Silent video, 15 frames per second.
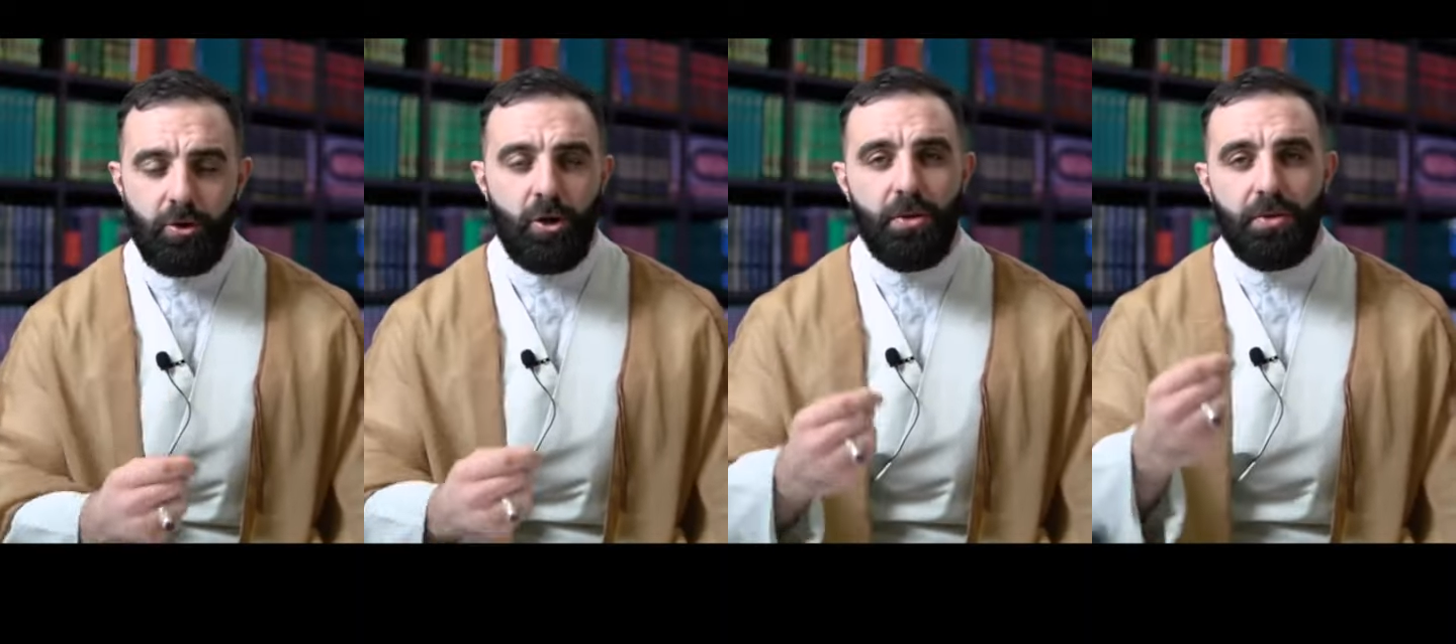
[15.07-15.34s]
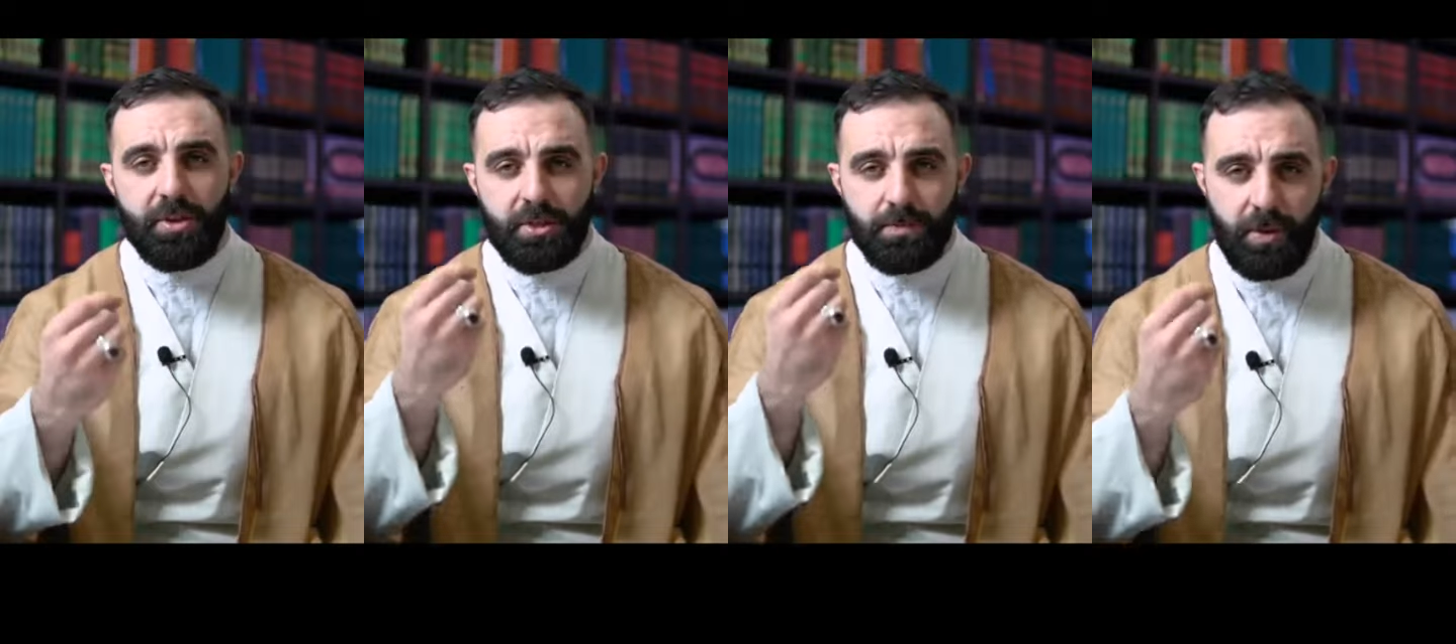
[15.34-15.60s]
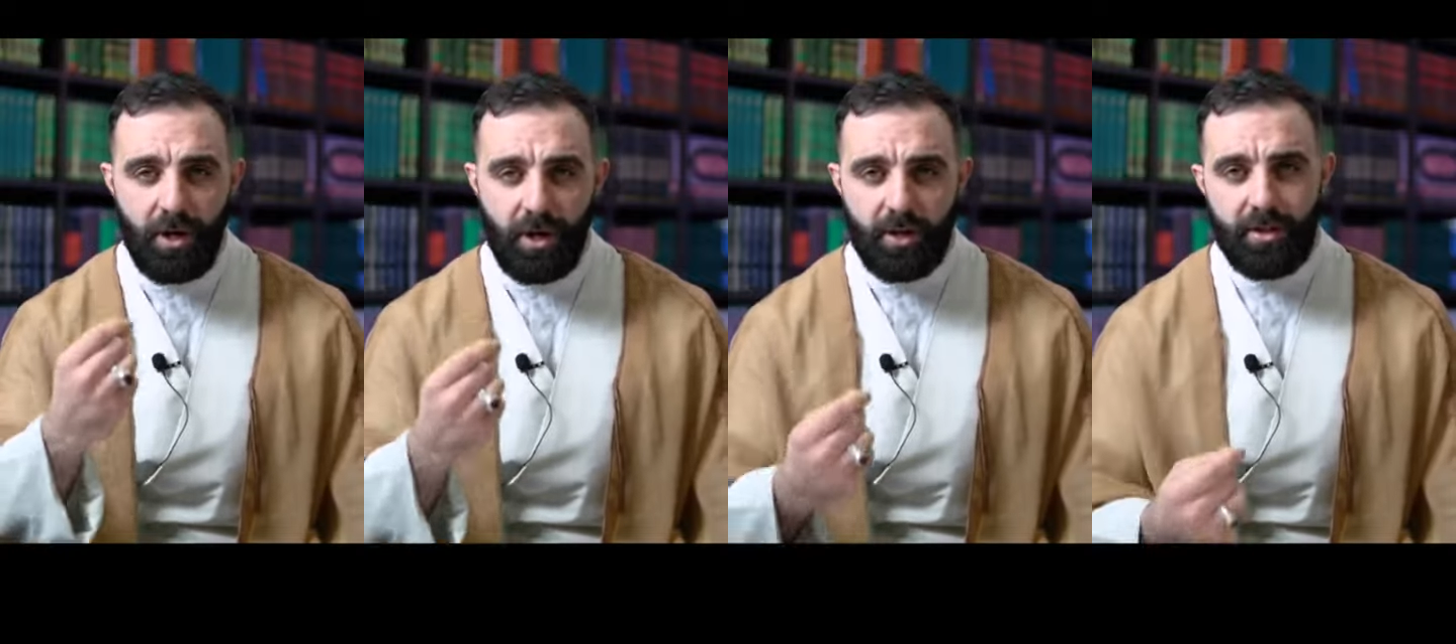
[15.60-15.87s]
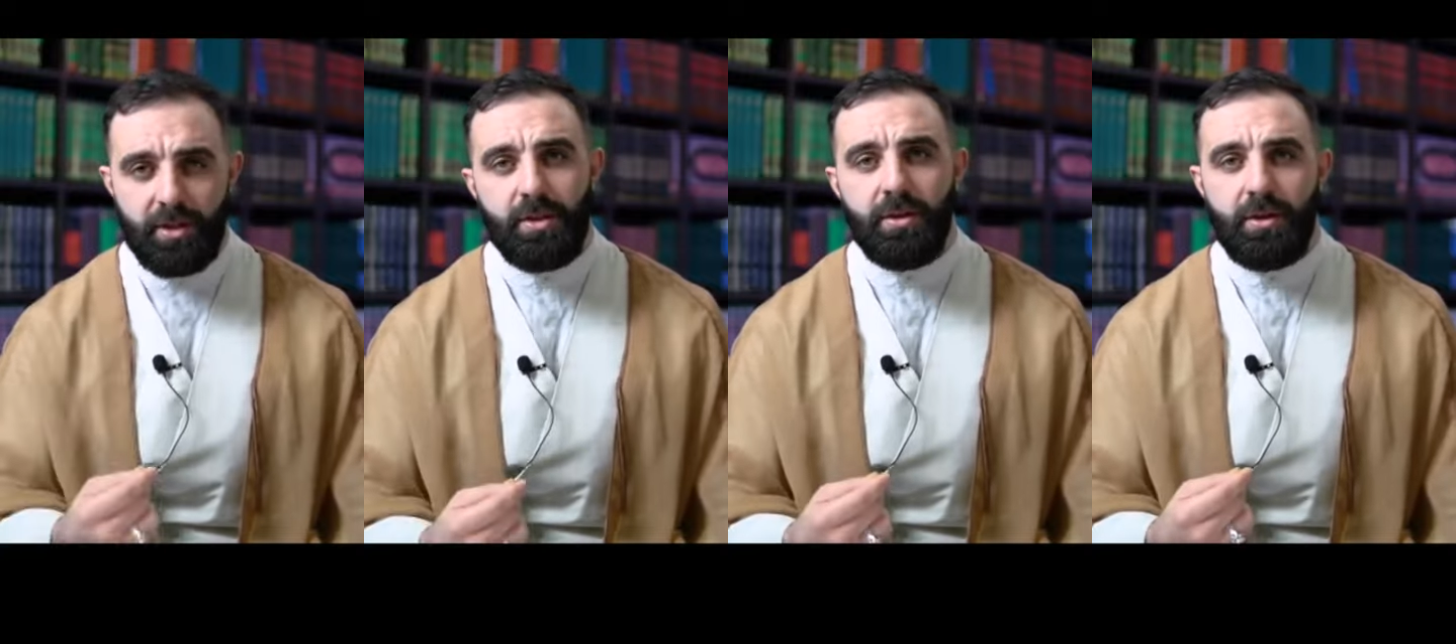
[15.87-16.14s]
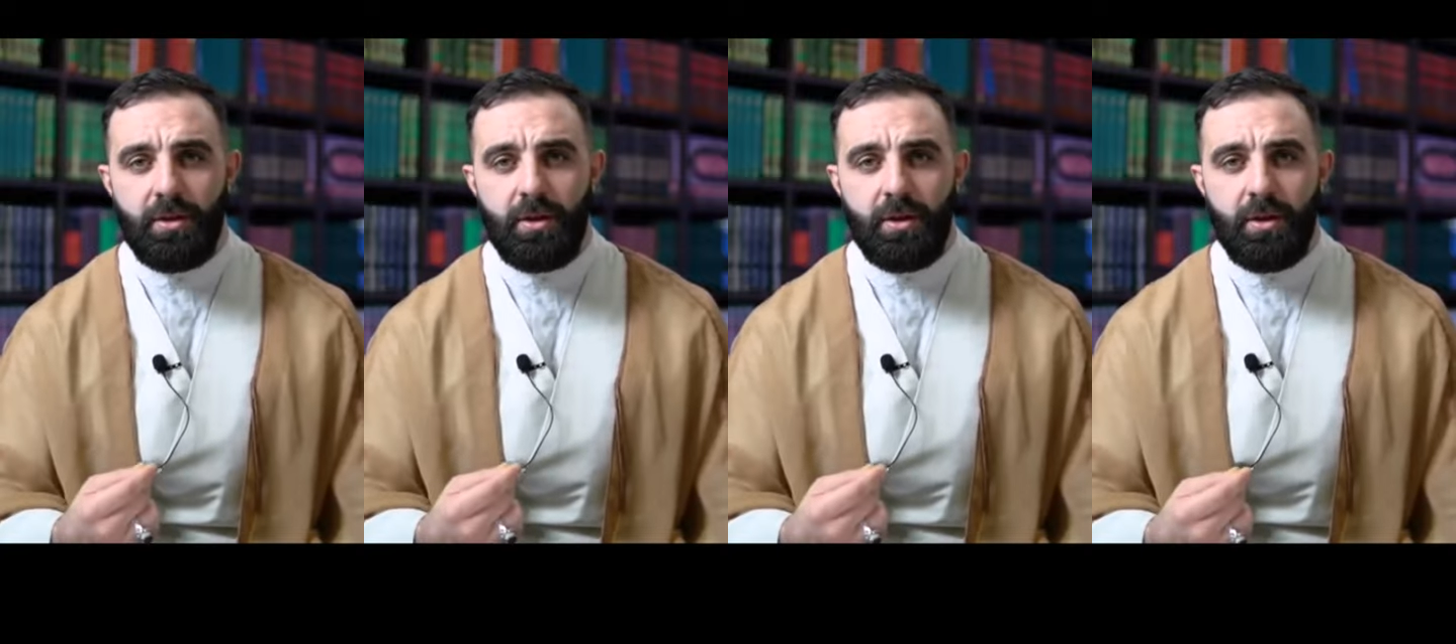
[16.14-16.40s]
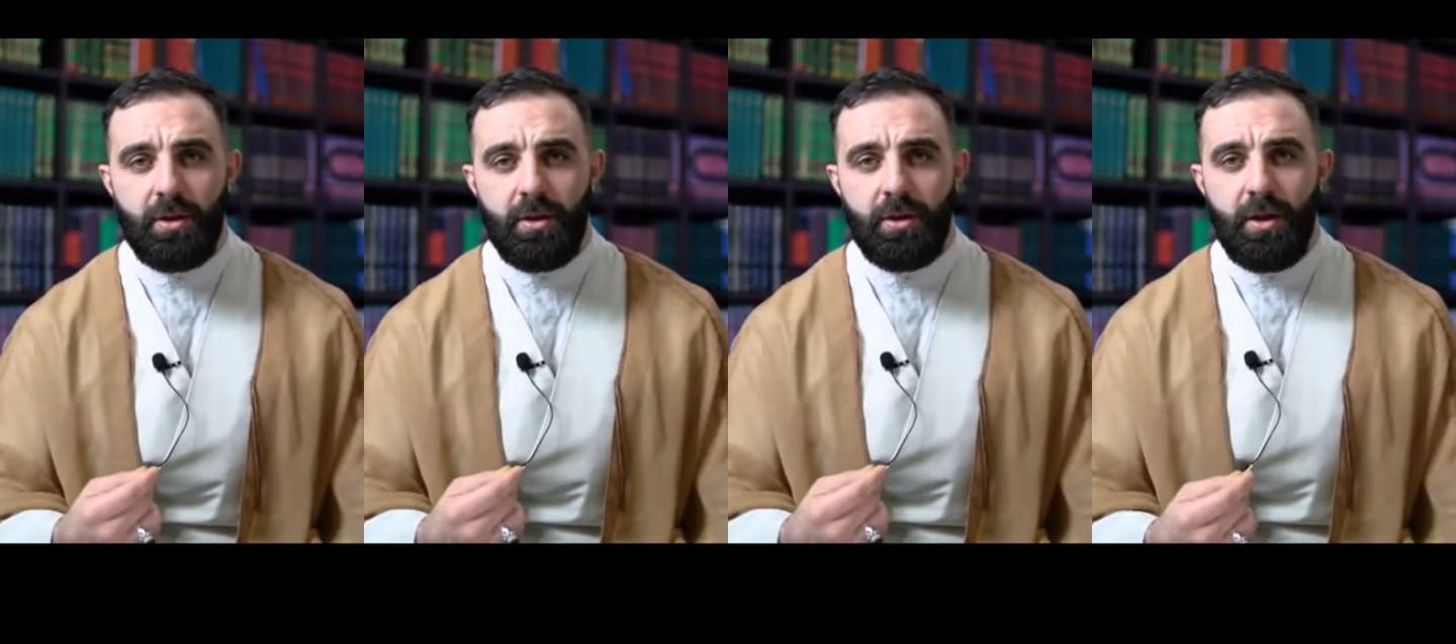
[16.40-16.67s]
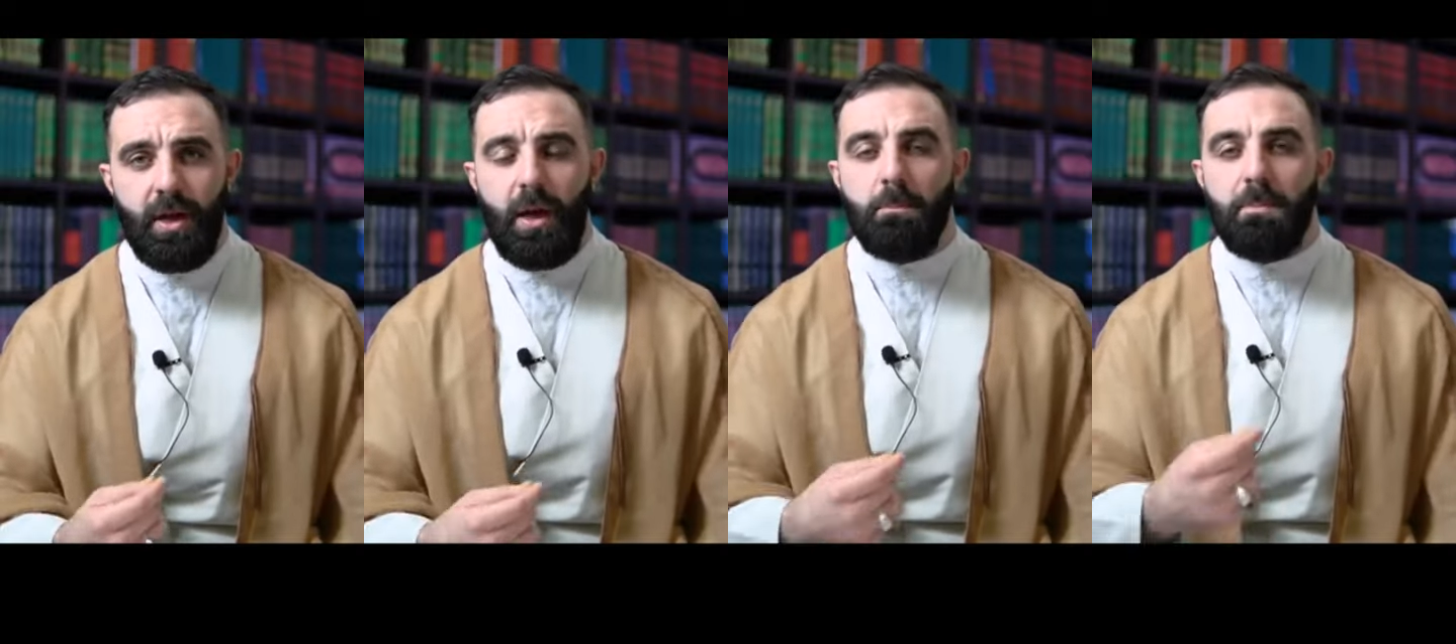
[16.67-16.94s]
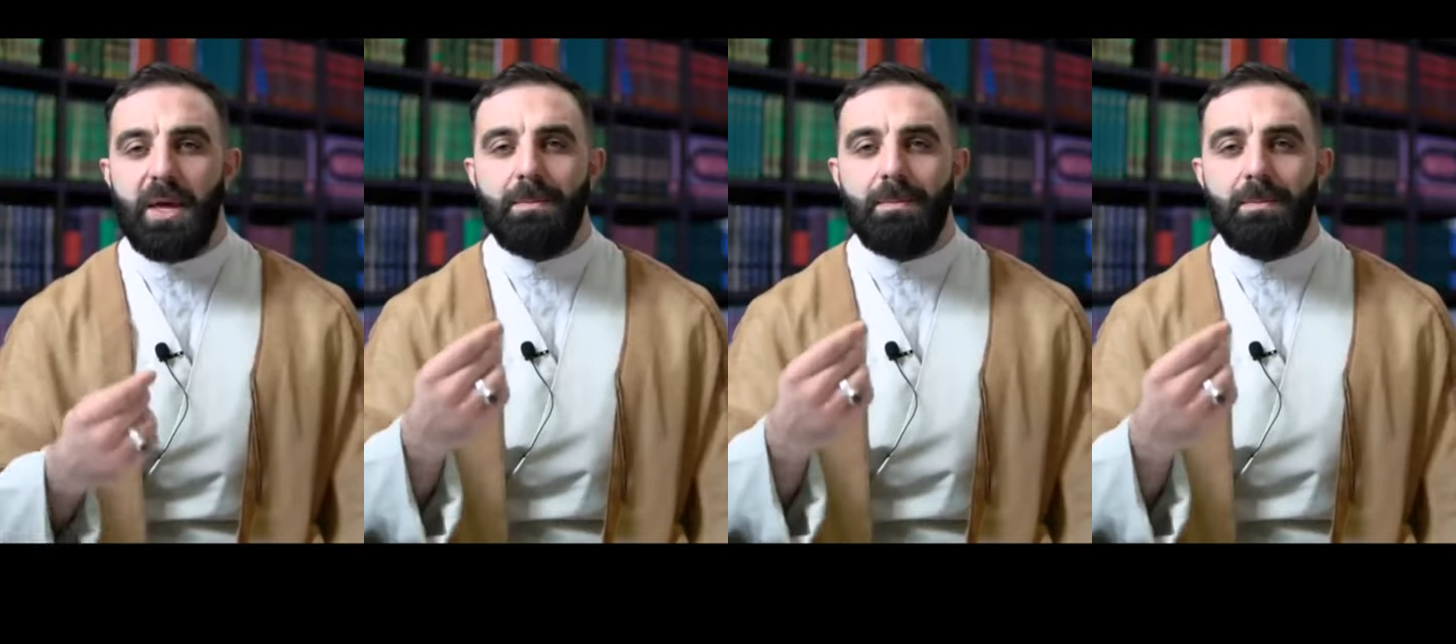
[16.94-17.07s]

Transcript: on this path and